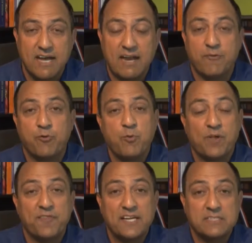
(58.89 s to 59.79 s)
And if we
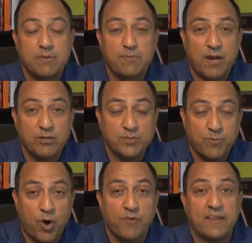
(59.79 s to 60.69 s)
want things to be better
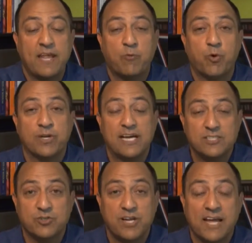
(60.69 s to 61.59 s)
tomorrow than they were
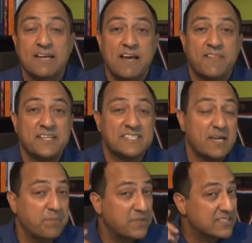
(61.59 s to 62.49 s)
yesterday, then
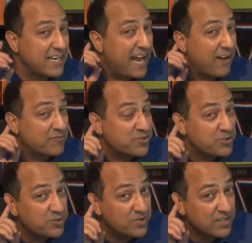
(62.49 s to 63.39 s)
something's going to have
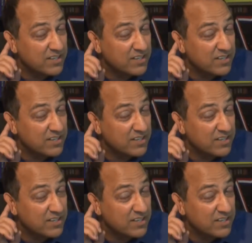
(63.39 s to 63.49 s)
to,